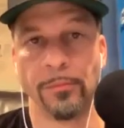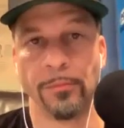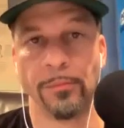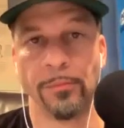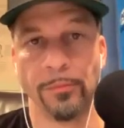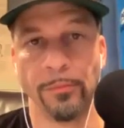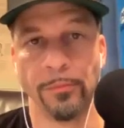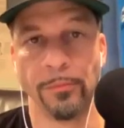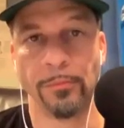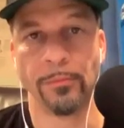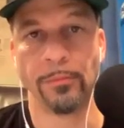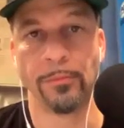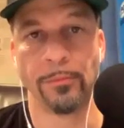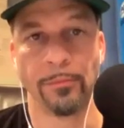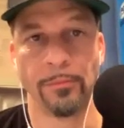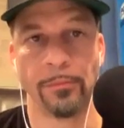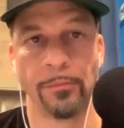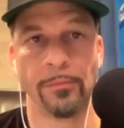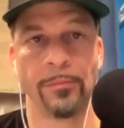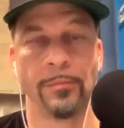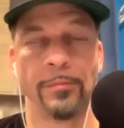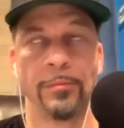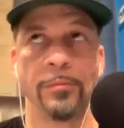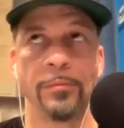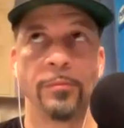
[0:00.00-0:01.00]

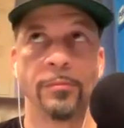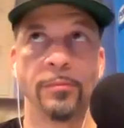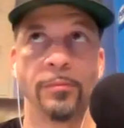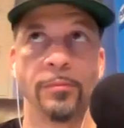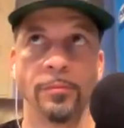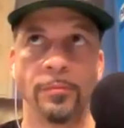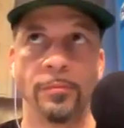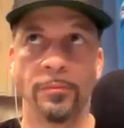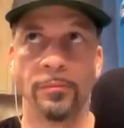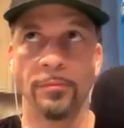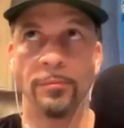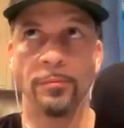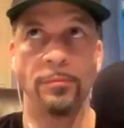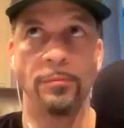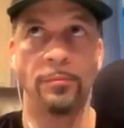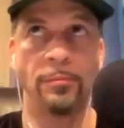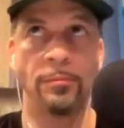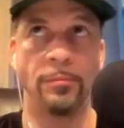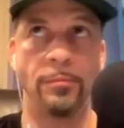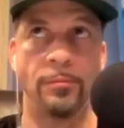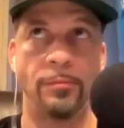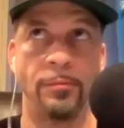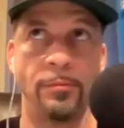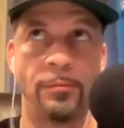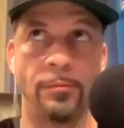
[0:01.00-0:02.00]

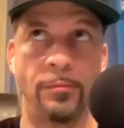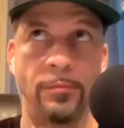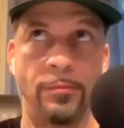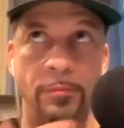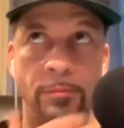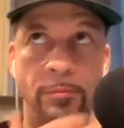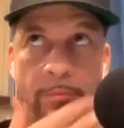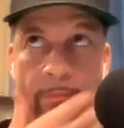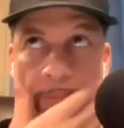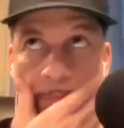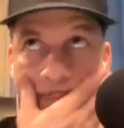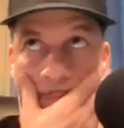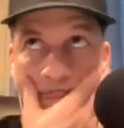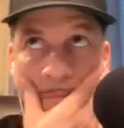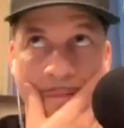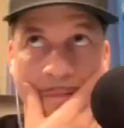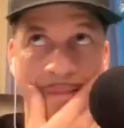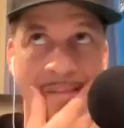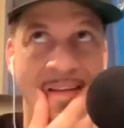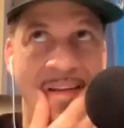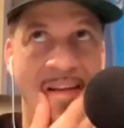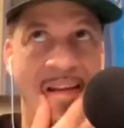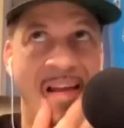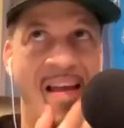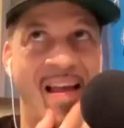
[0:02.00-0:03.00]

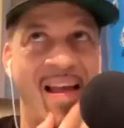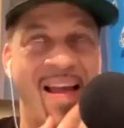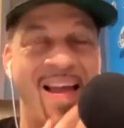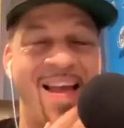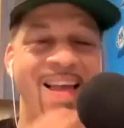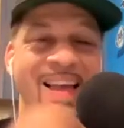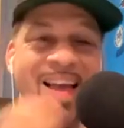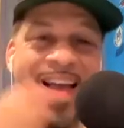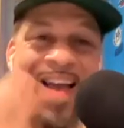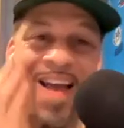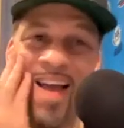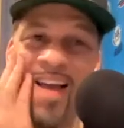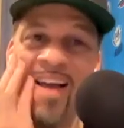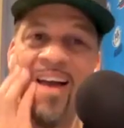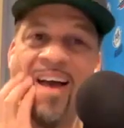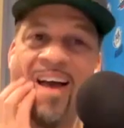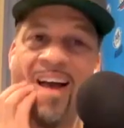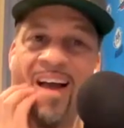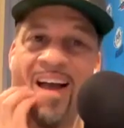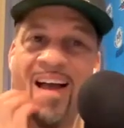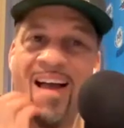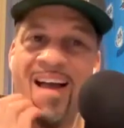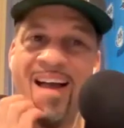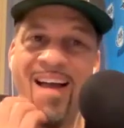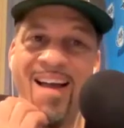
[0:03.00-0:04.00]

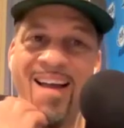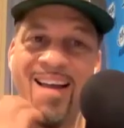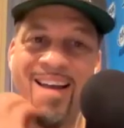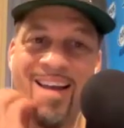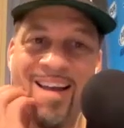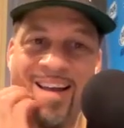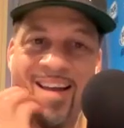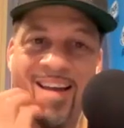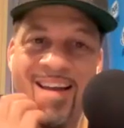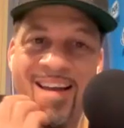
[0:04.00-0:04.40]
The person shown says nothing.